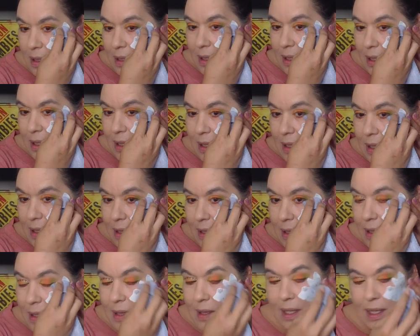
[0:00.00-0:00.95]

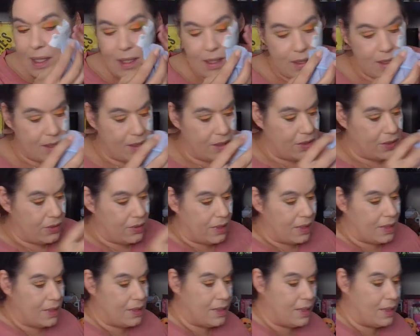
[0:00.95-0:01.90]
That is the
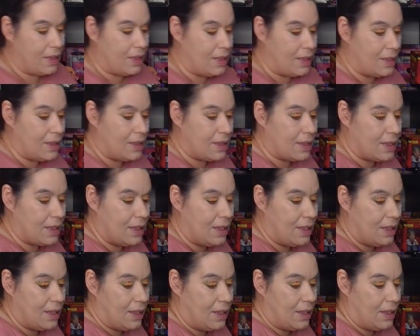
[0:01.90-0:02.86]
trick to these.
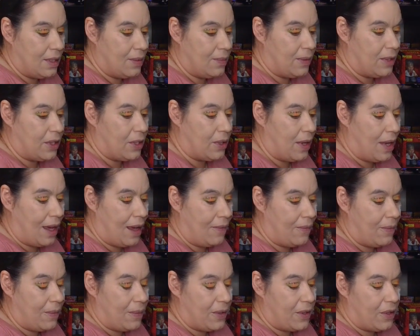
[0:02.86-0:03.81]
When you
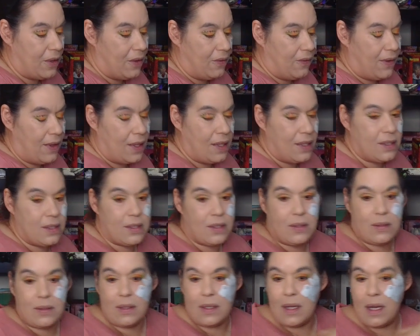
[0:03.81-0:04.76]
have them on your face,
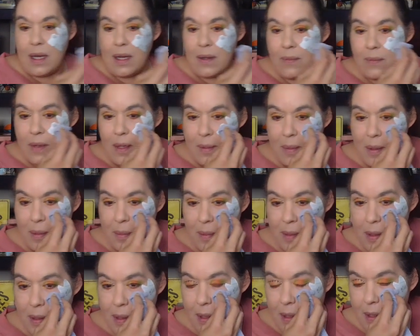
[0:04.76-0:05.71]
do not
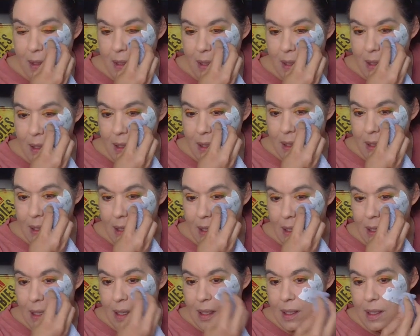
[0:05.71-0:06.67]
rub
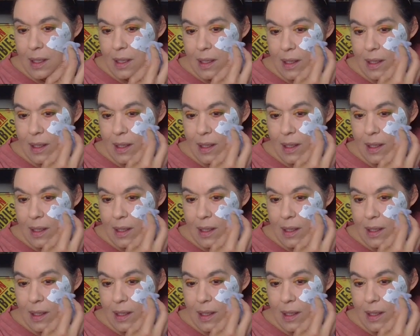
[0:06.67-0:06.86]
them.